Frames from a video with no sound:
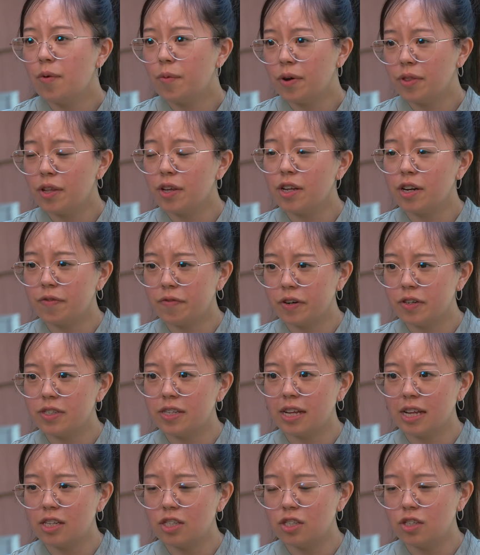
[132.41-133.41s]
what the
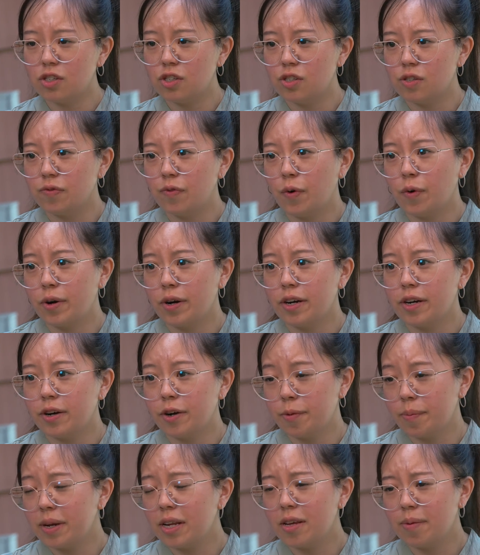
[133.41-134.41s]
university can do for
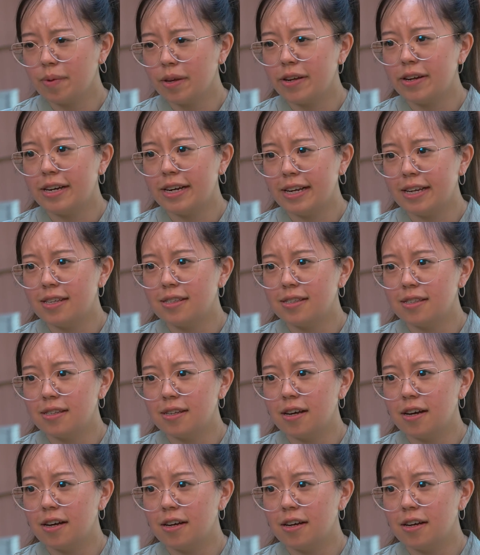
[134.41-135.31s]
urban communities.